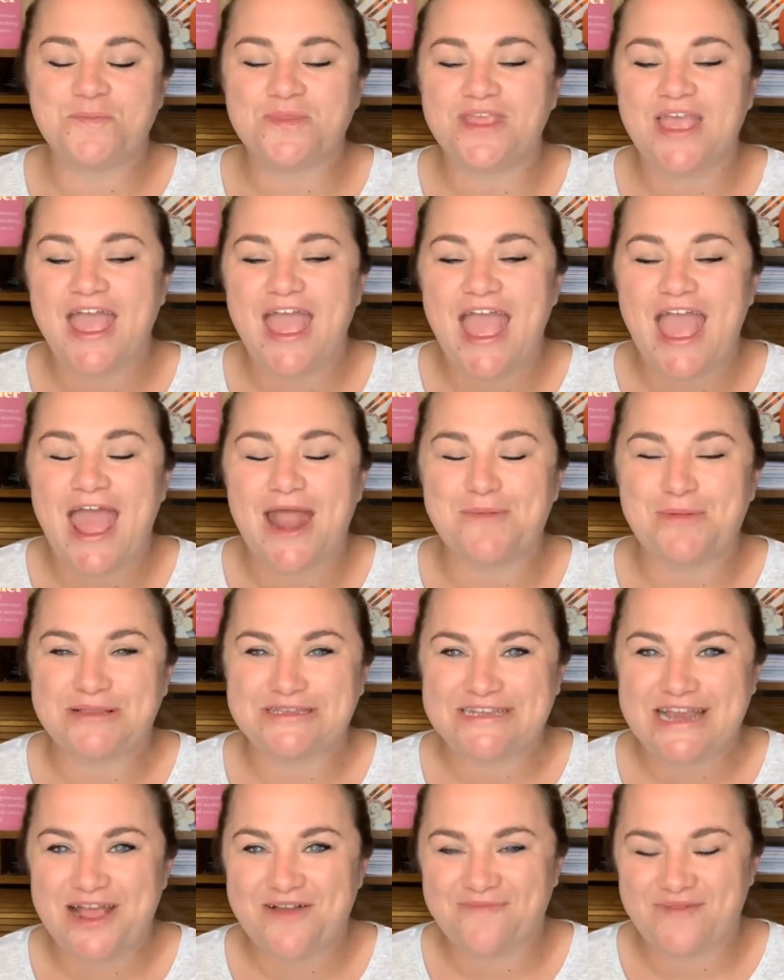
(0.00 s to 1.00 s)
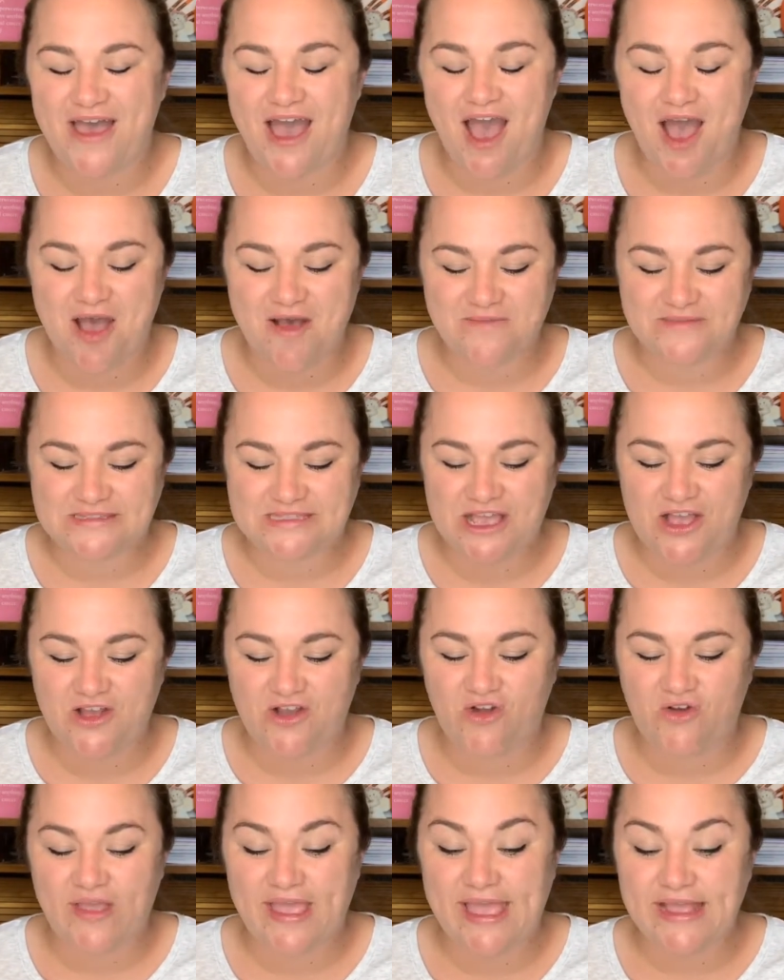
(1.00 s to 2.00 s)
And I picked it up. Um,
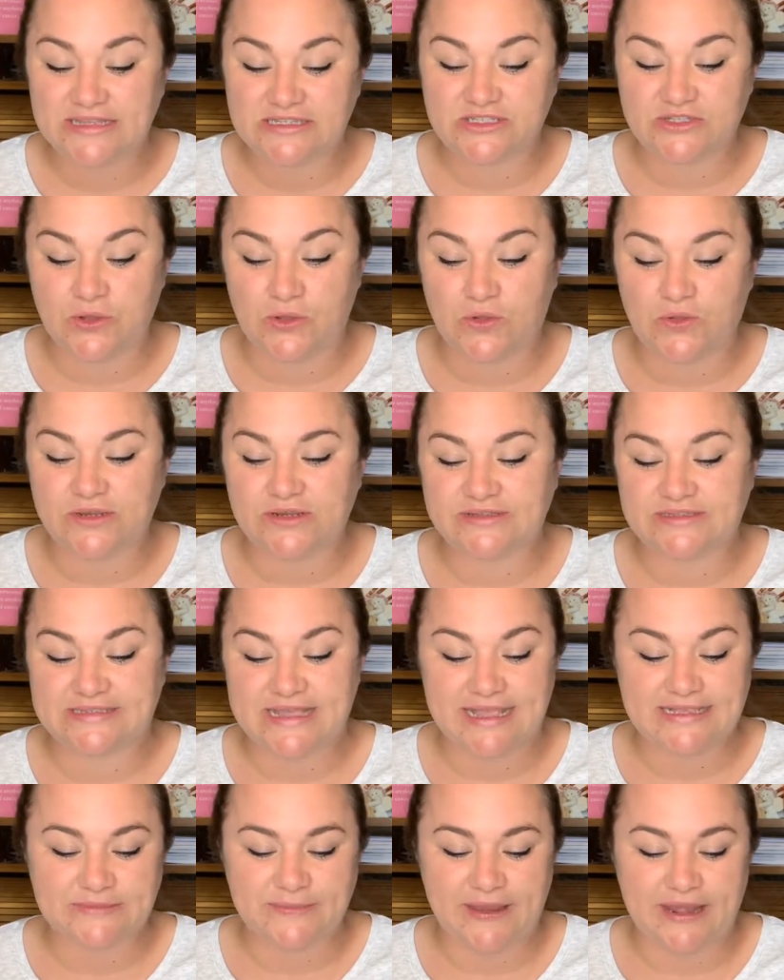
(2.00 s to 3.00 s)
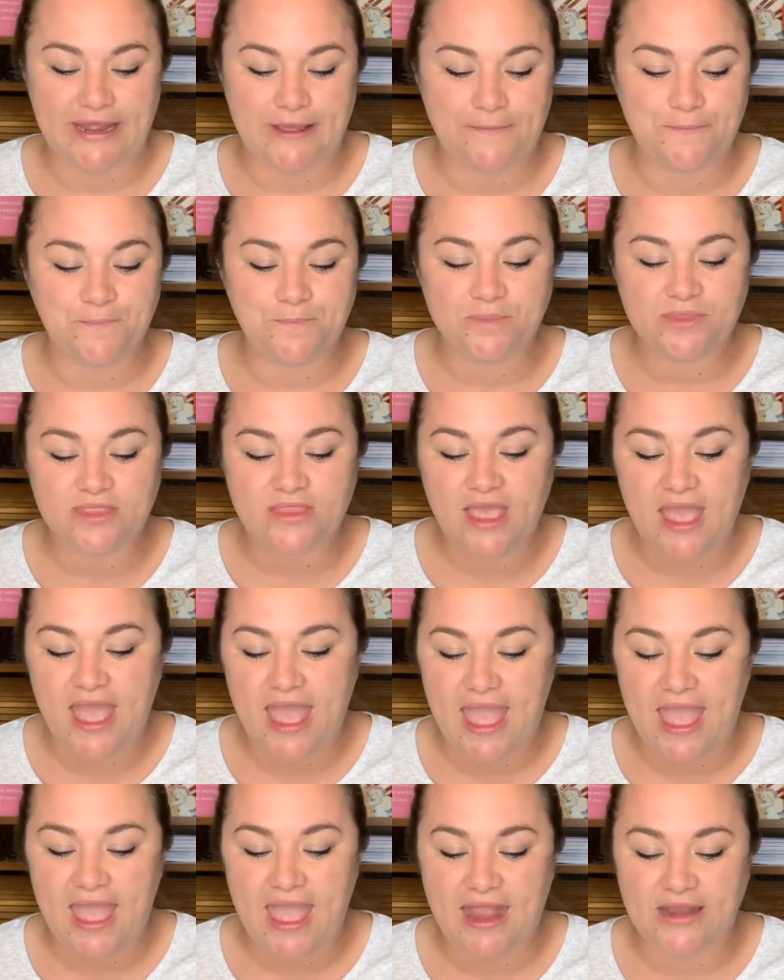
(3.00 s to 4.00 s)
so it sold a size medium
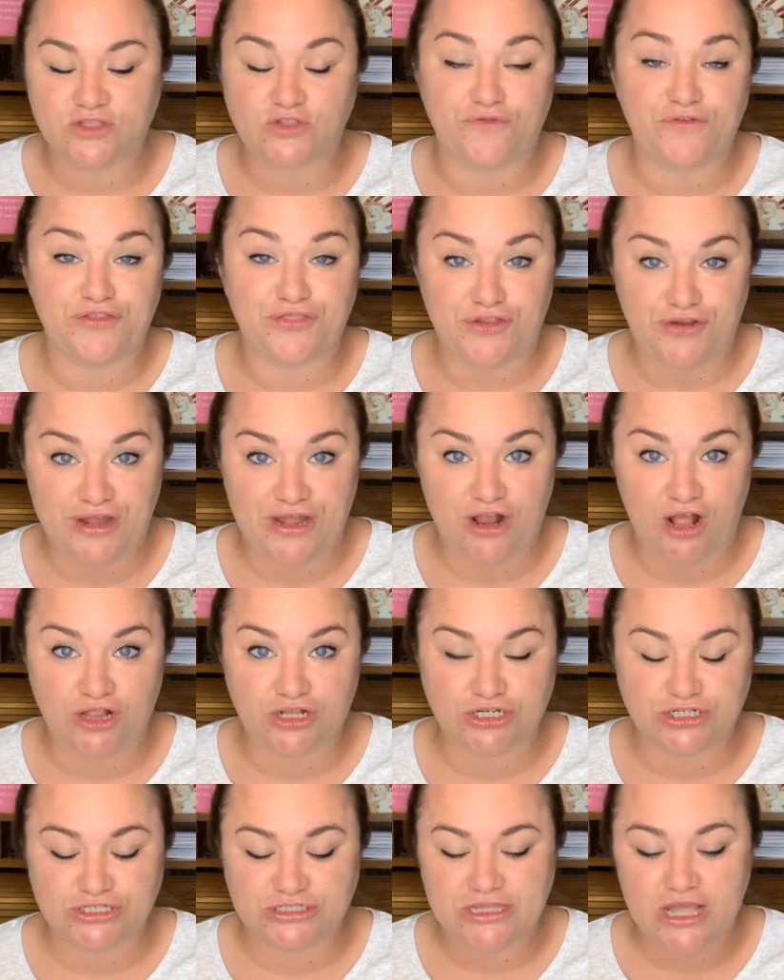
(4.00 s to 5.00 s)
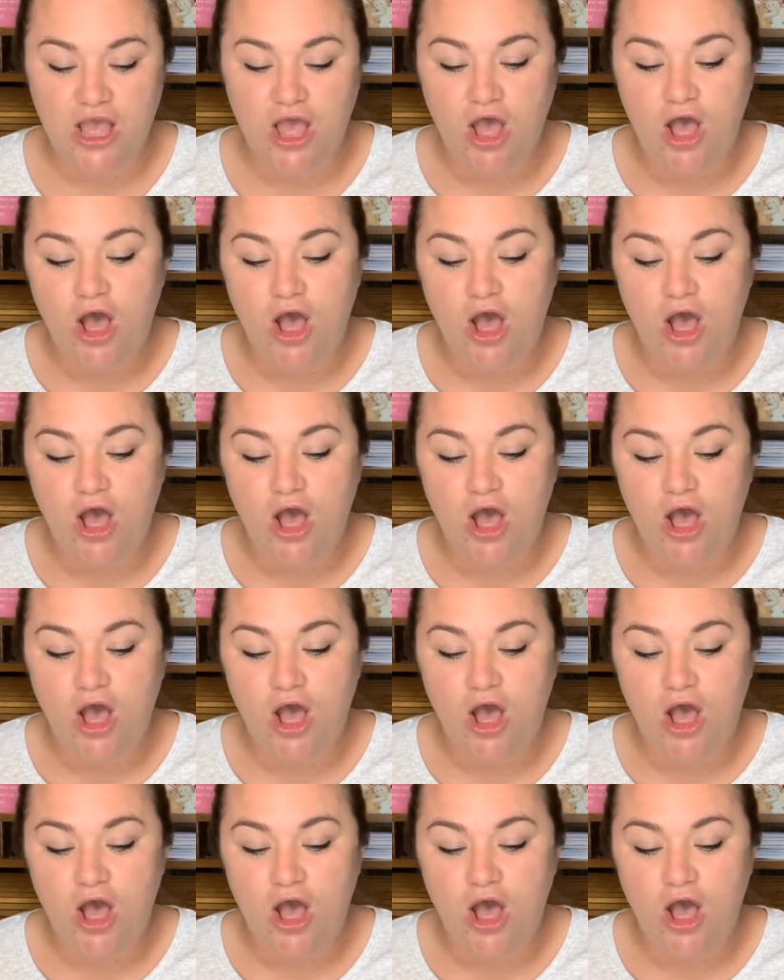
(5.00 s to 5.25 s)
and sold for $30